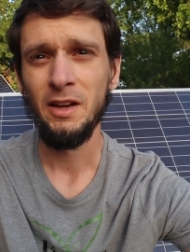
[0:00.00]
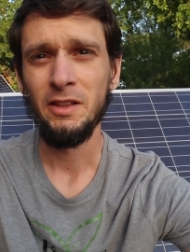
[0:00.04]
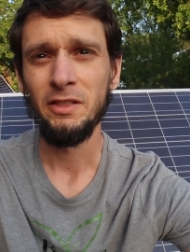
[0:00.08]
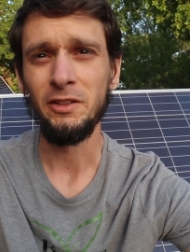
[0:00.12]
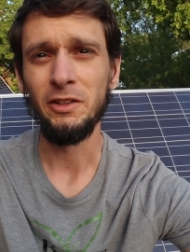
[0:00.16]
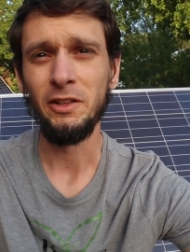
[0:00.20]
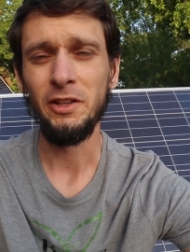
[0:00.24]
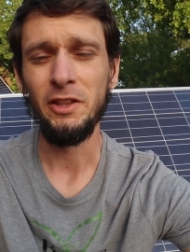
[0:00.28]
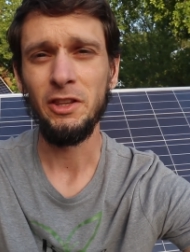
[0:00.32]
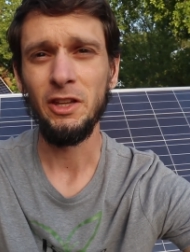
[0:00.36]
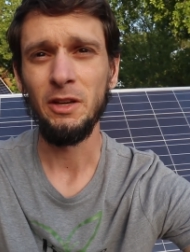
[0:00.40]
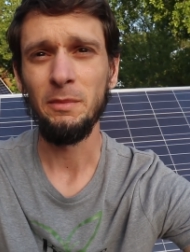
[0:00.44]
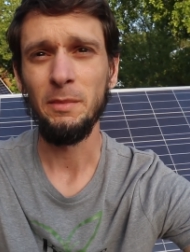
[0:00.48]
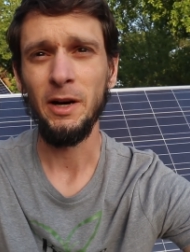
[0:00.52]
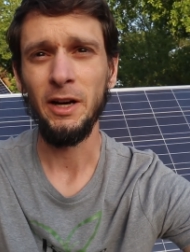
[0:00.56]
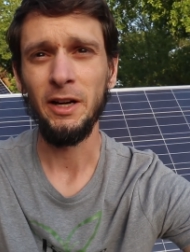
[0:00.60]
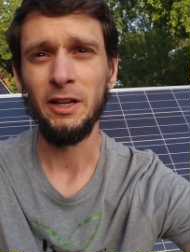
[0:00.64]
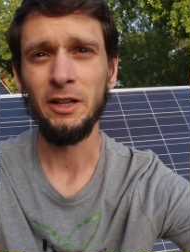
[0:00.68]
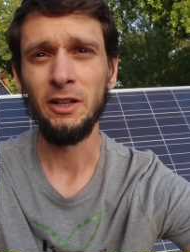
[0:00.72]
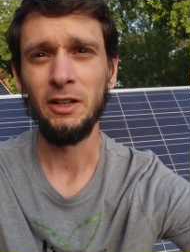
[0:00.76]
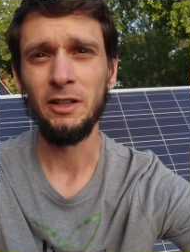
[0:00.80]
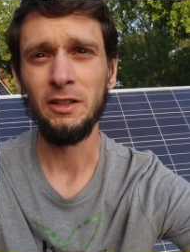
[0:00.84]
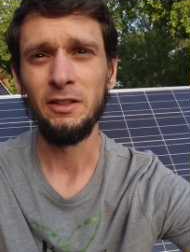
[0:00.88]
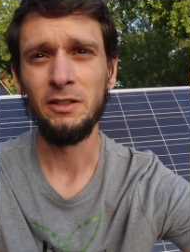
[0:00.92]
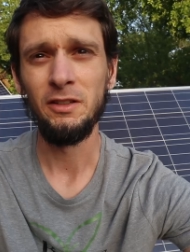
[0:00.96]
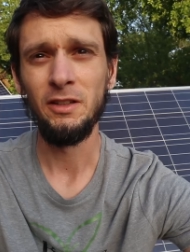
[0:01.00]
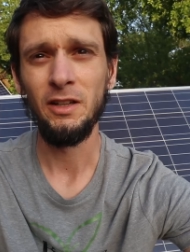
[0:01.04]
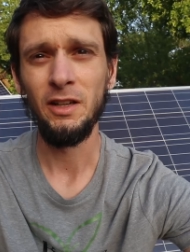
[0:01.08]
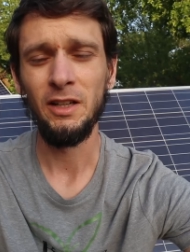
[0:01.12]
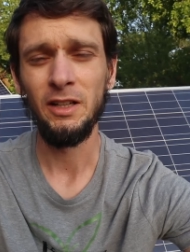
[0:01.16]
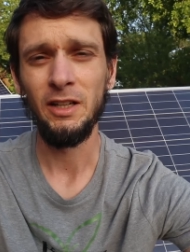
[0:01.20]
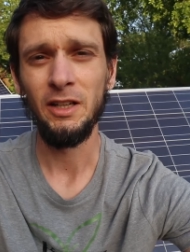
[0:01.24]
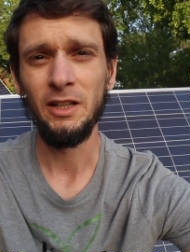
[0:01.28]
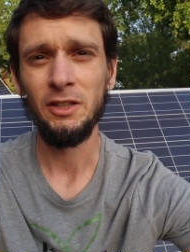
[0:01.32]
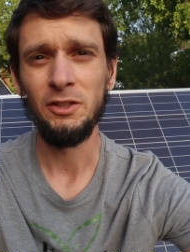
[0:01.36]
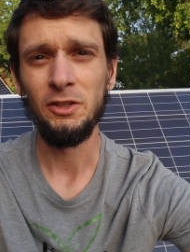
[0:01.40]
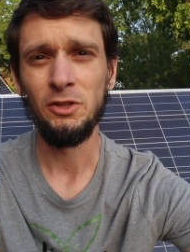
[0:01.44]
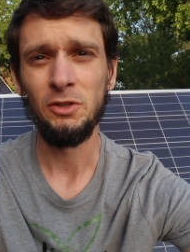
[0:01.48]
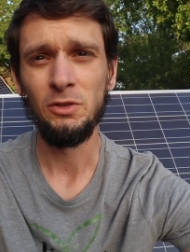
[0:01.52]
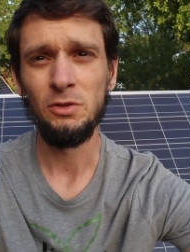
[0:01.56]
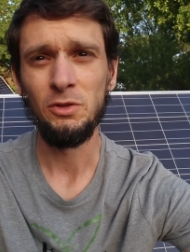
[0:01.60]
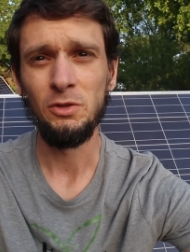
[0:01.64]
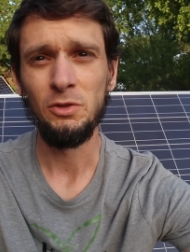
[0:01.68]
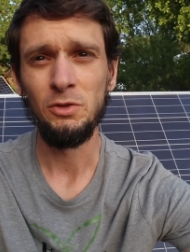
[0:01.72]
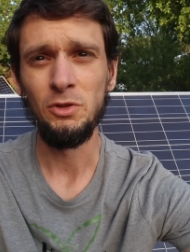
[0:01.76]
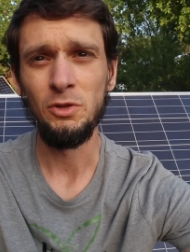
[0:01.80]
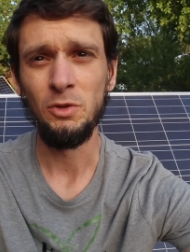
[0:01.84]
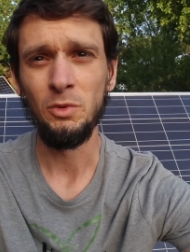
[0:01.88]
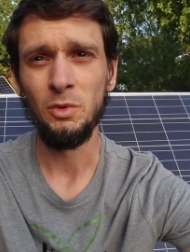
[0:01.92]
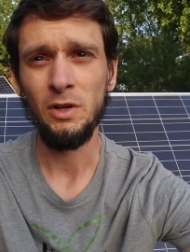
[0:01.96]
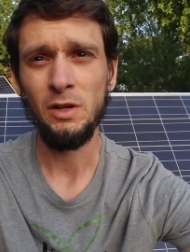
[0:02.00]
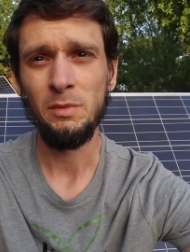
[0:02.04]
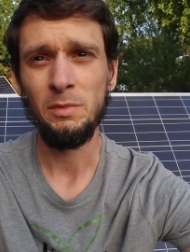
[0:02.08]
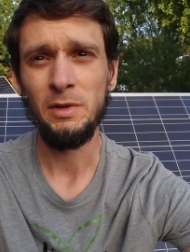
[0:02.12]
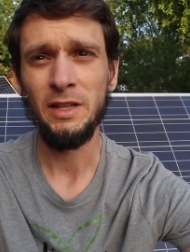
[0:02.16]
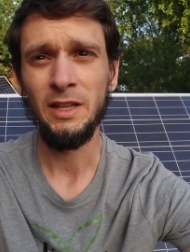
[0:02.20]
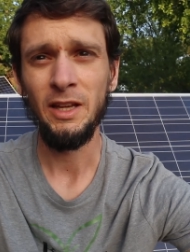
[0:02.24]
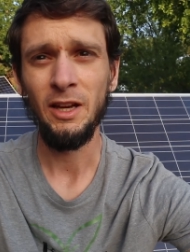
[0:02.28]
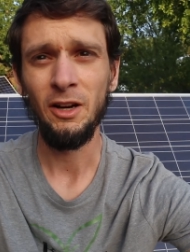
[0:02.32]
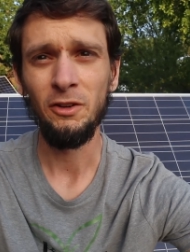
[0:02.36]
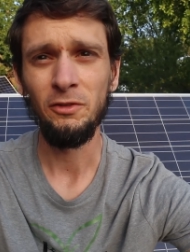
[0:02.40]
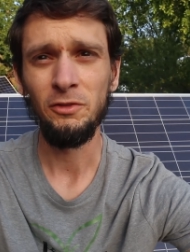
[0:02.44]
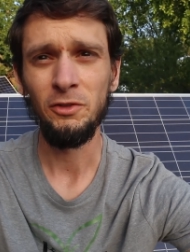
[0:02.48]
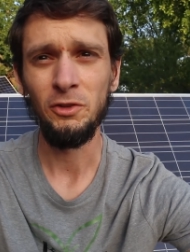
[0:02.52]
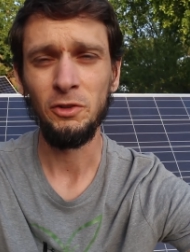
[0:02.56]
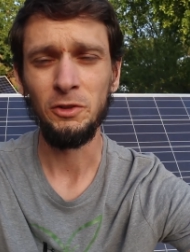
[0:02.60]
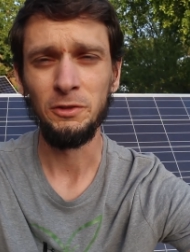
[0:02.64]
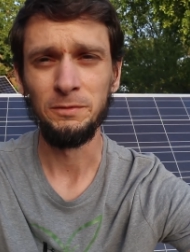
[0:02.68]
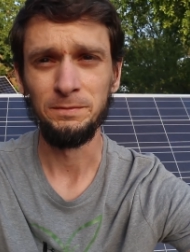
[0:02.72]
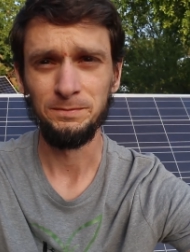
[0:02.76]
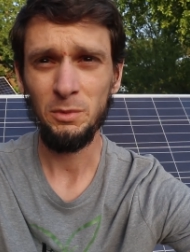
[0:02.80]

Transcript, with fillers: The lithium ion, uh, you do want to be careful.